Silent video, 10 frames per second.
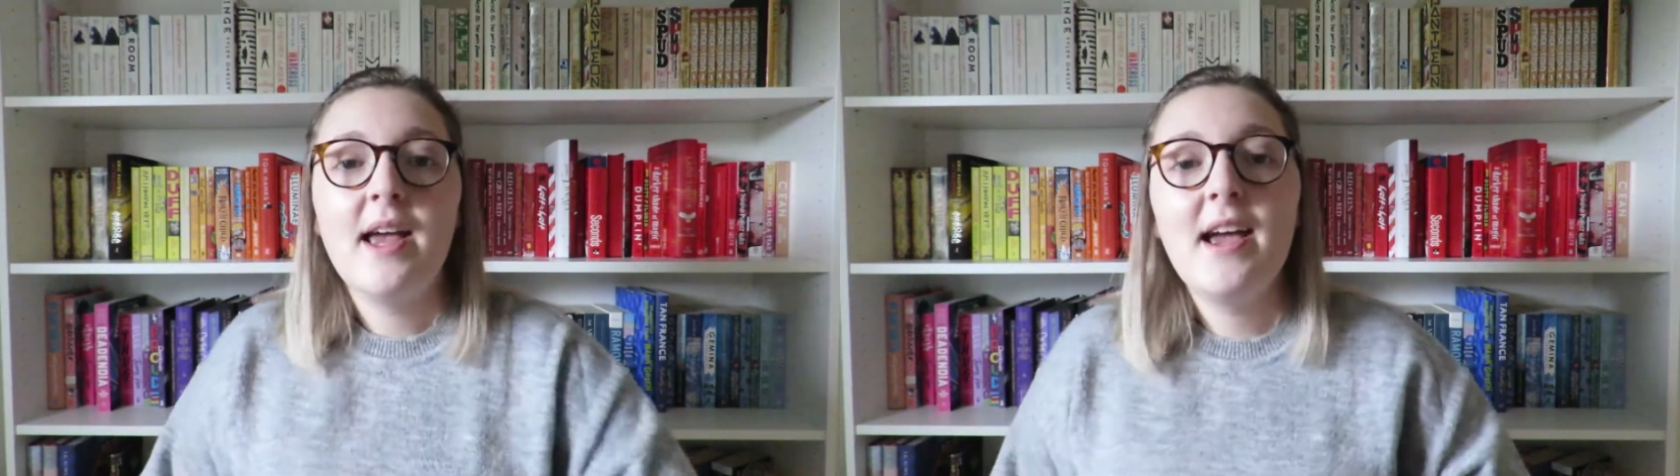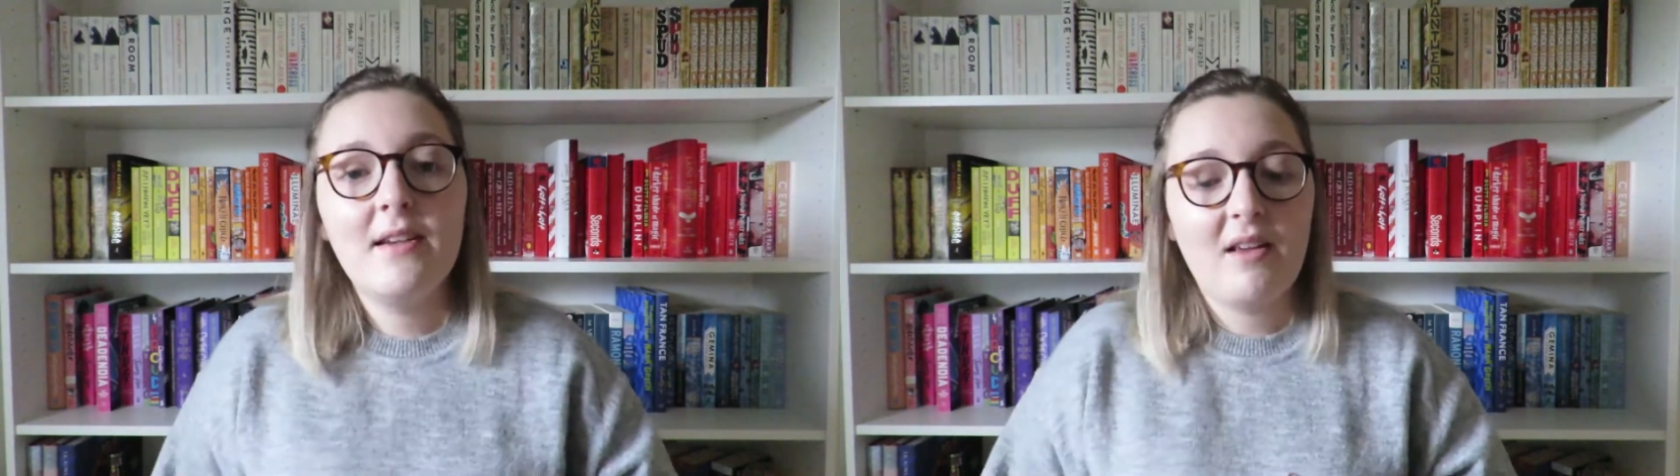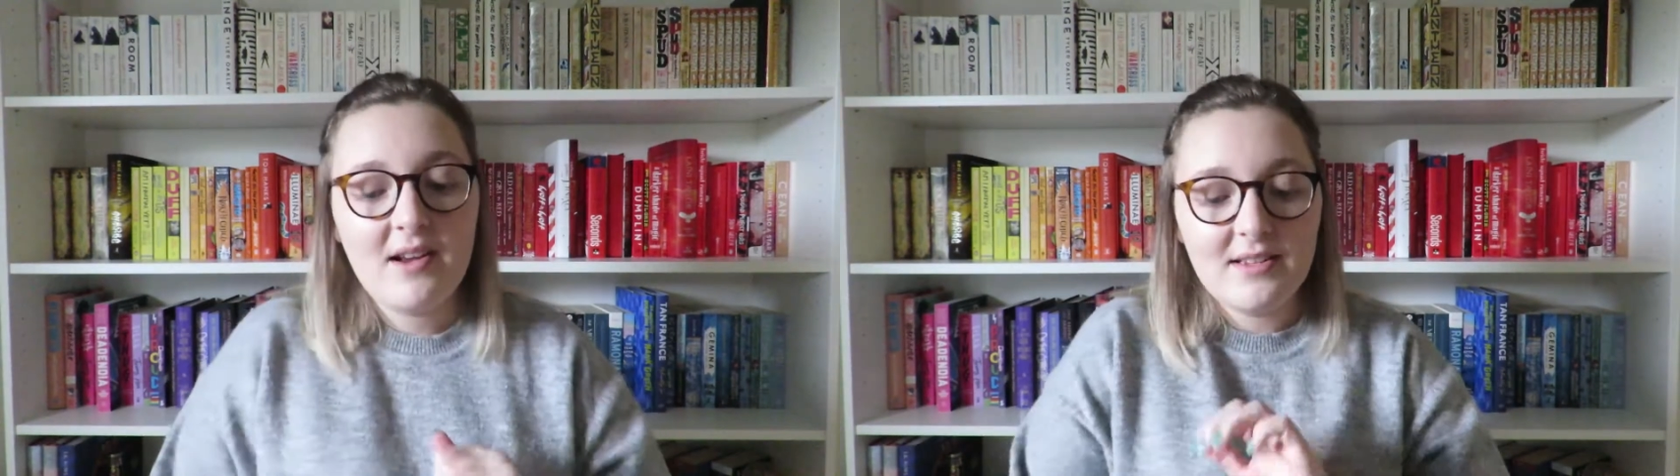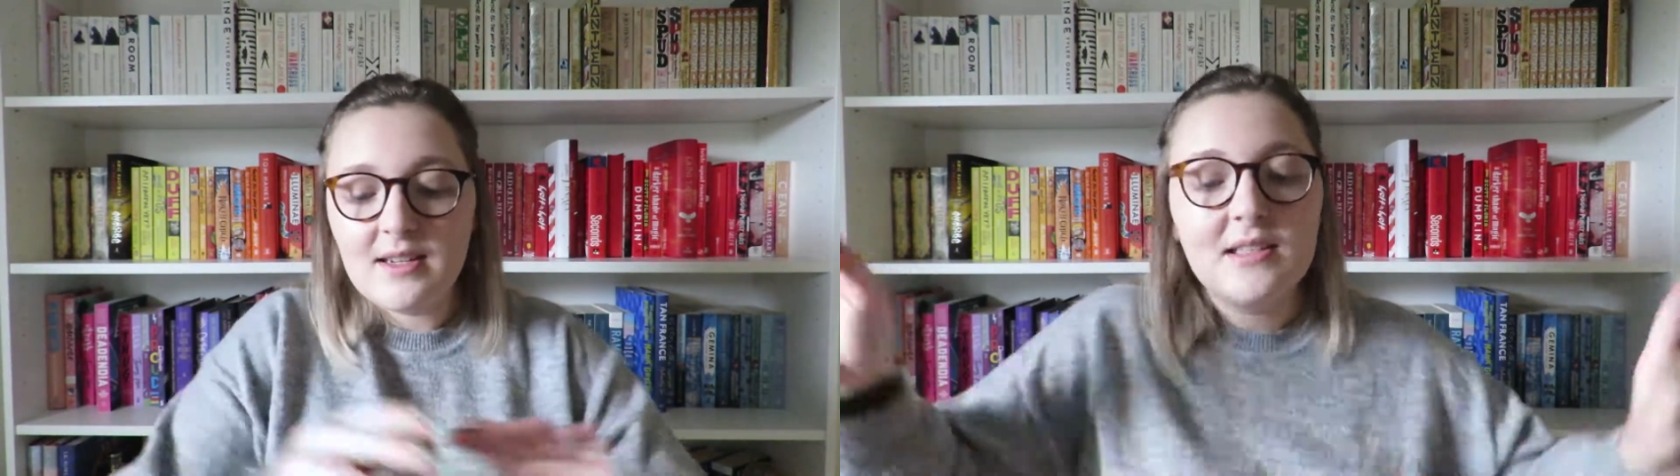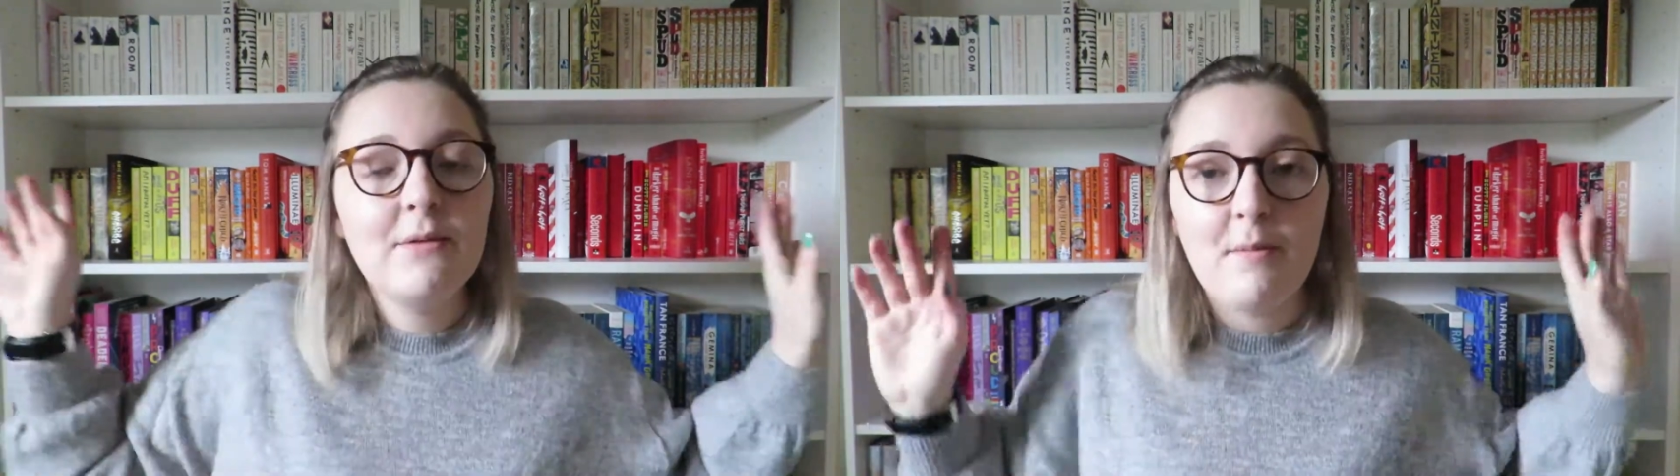Here's like
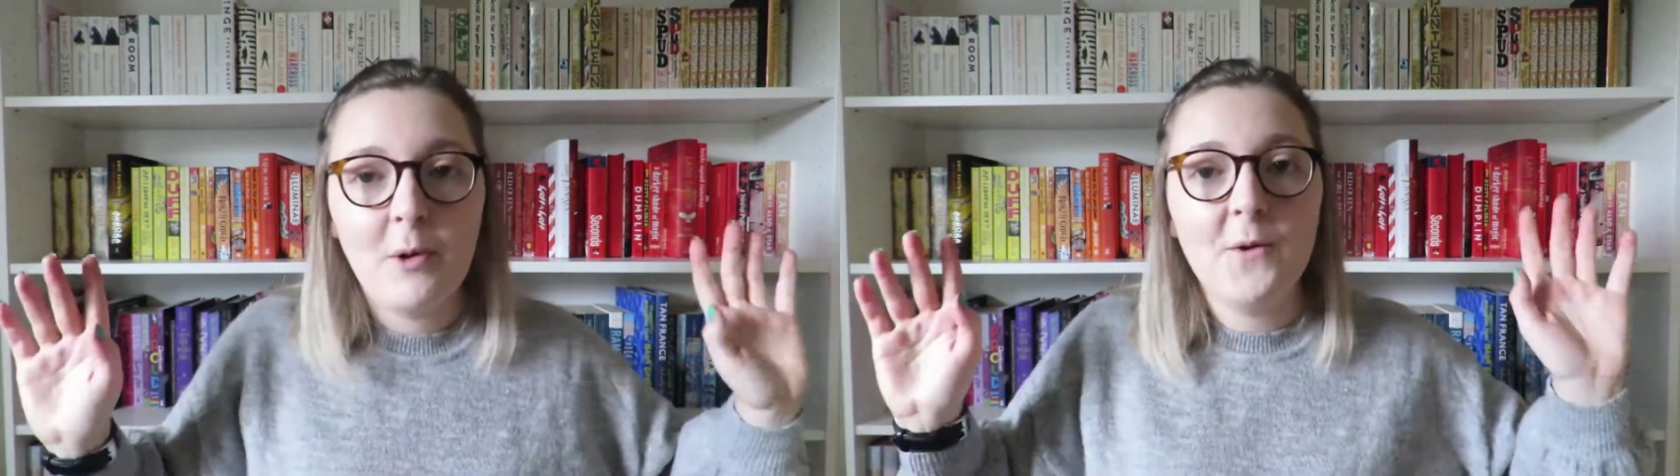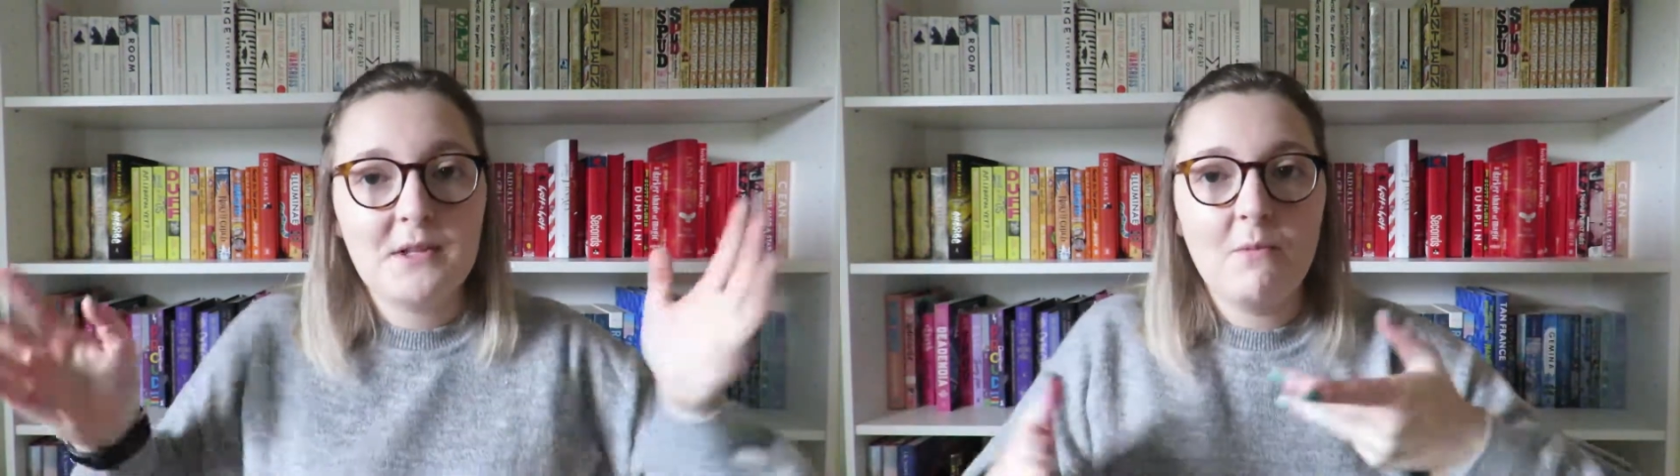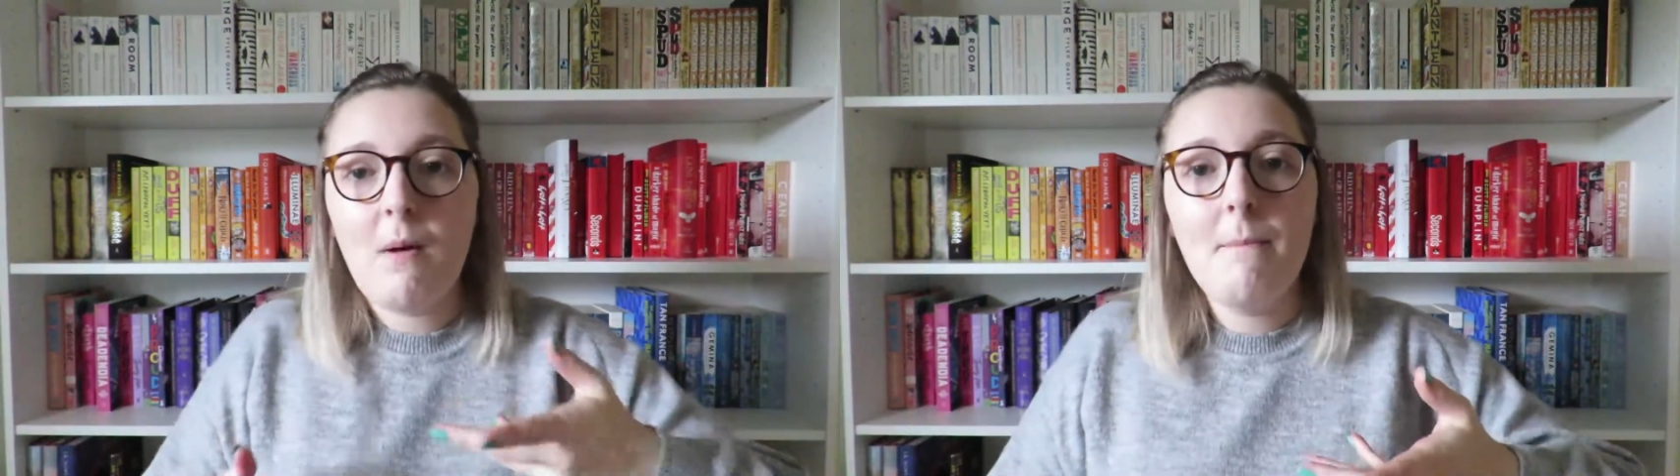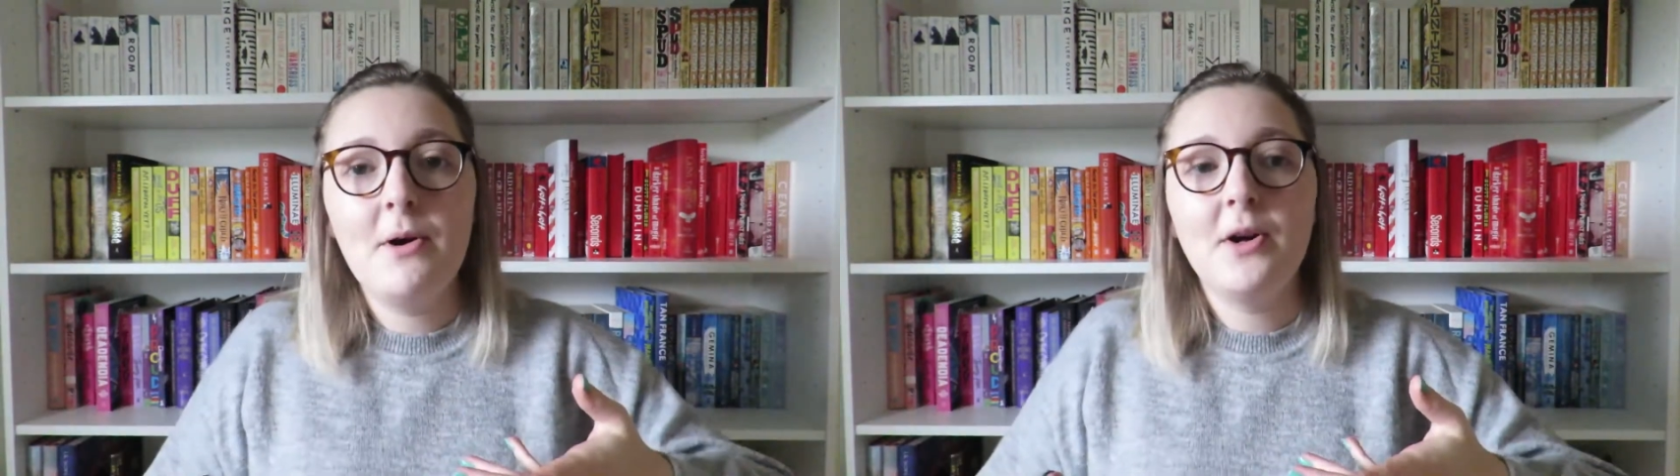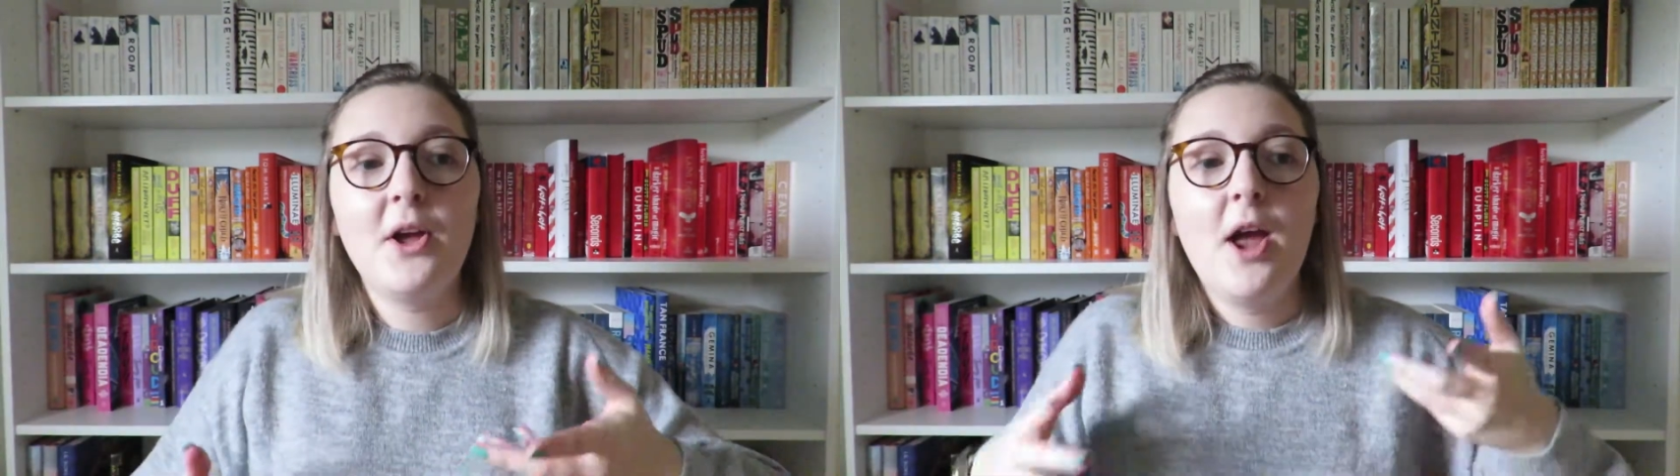six different plots in one
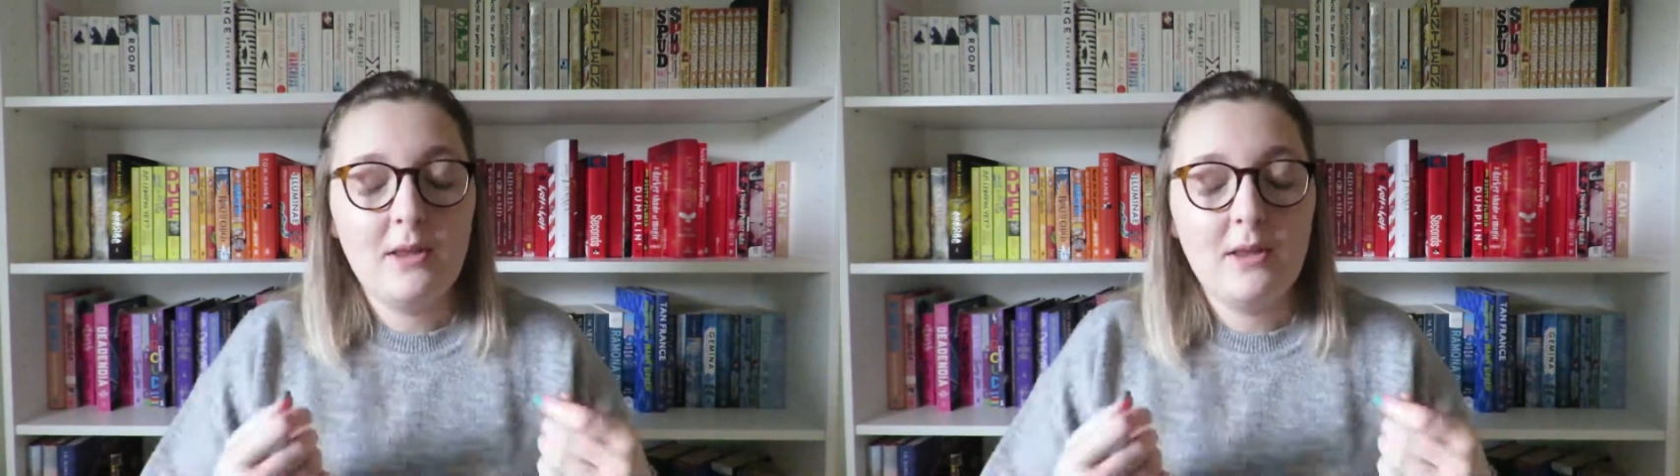book.